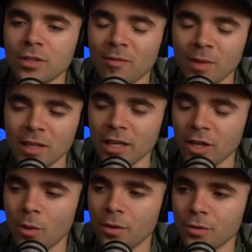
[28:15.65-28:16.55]
I've been like
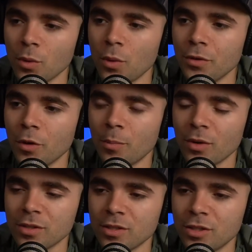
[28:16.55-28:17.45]
going through old
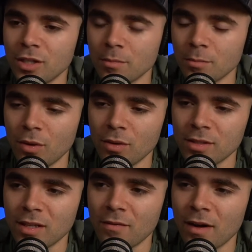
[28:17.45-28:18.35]
notebooks and shit and pulling
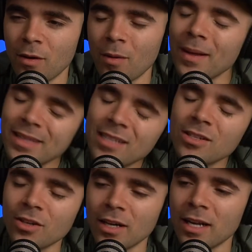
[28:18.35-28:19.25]
stuff out. I'm like, that's a
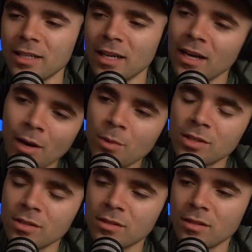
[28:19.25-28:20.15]
good idea. I was
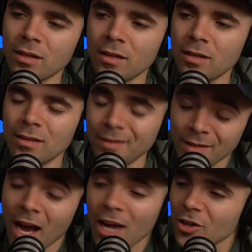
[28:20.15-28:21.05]
just
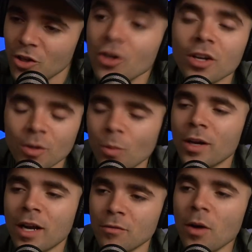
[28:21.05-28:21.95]
not good when
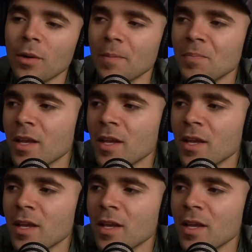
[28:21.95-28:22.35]
I wrote it.